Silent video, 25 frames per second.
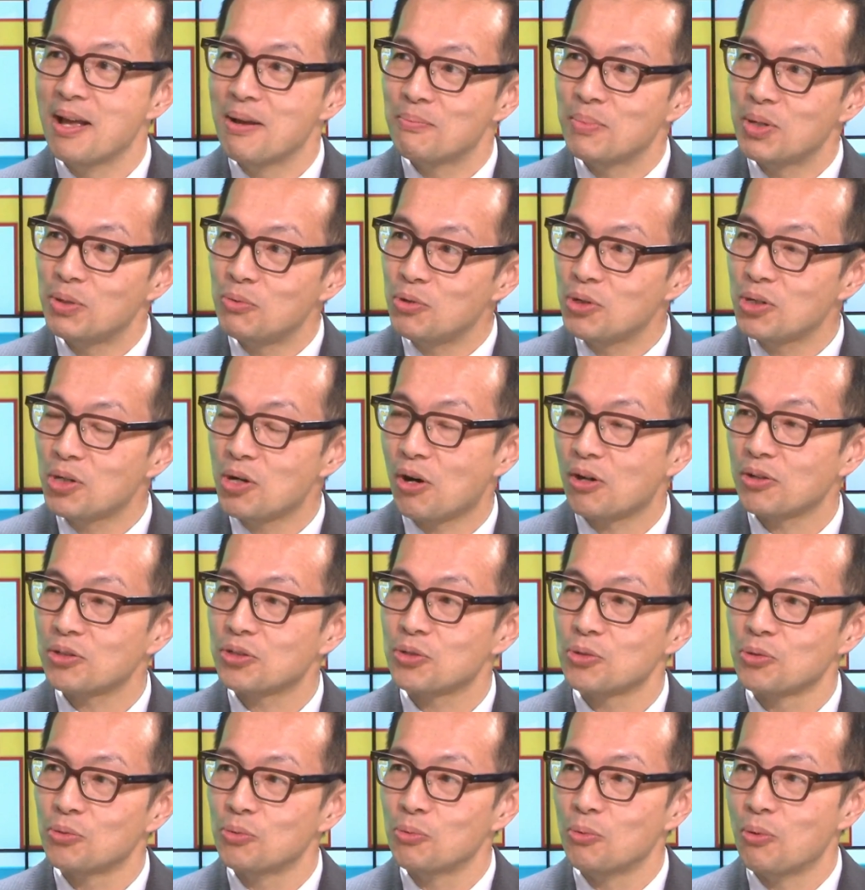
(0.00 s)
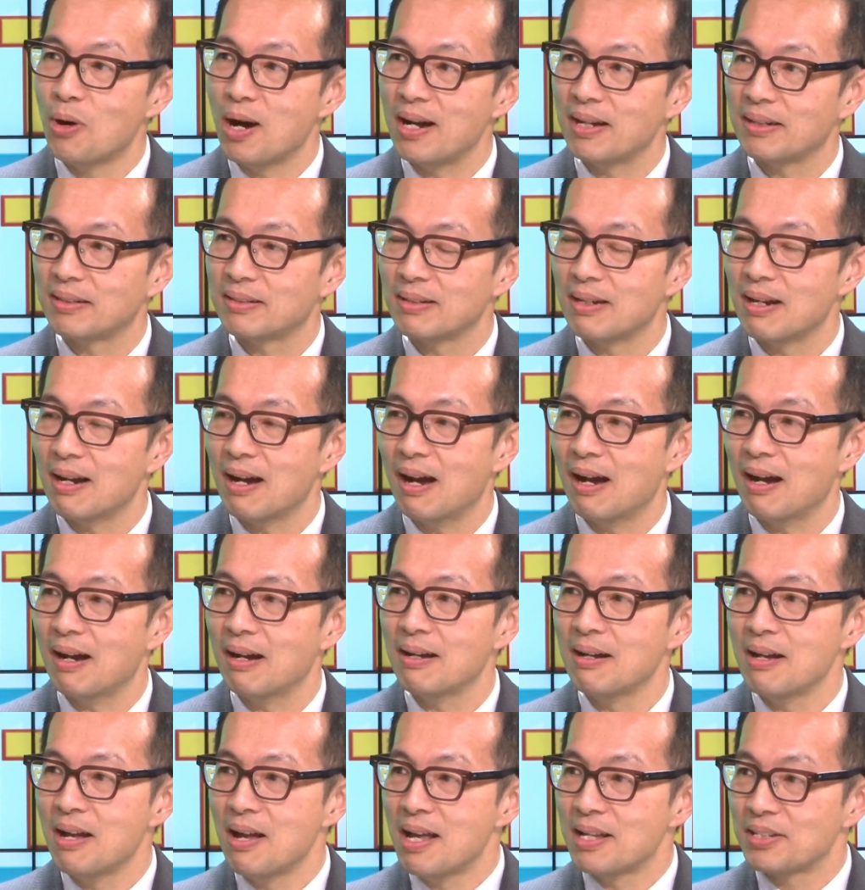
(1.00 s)
But in regards to what uh,
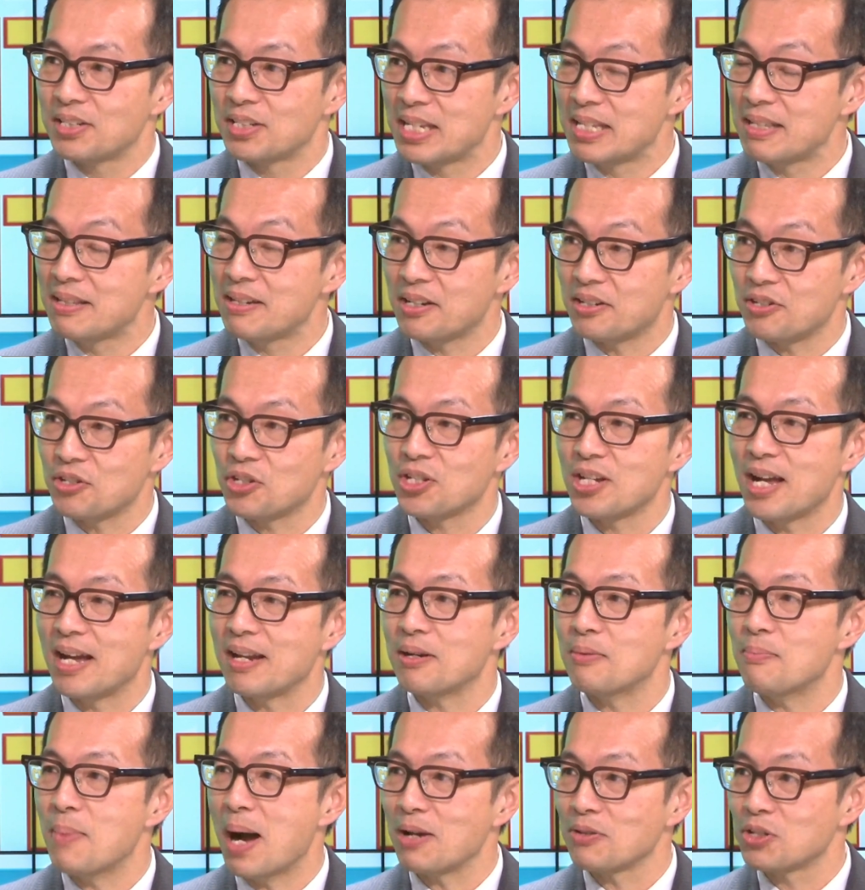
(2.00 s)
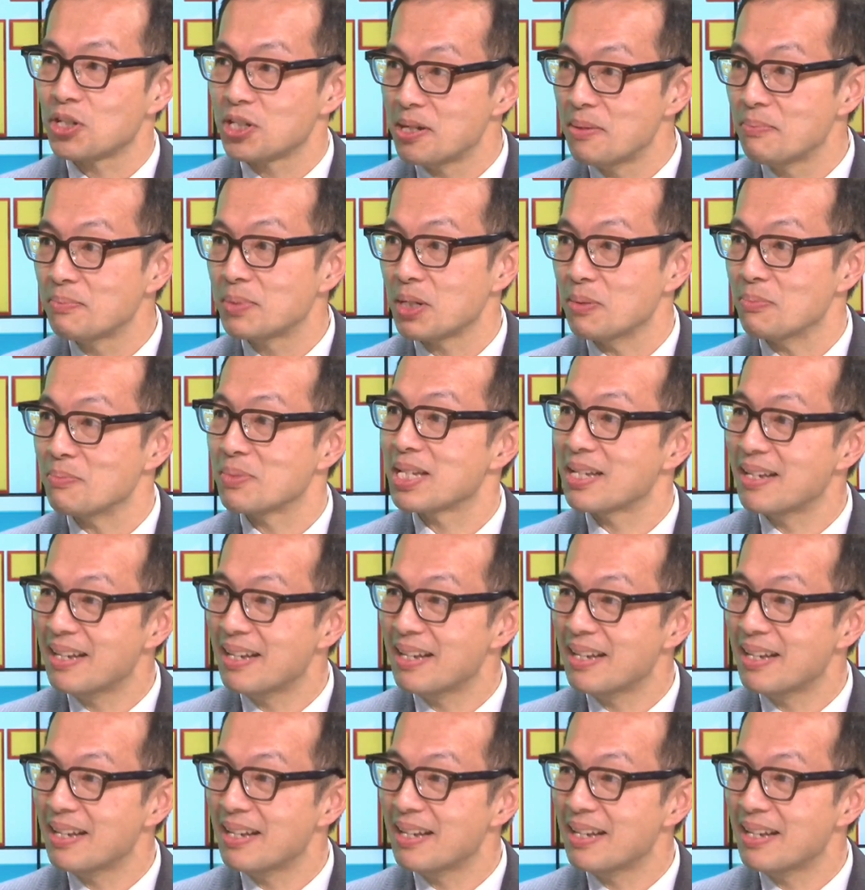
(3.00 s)
Cynthia said about symptoms,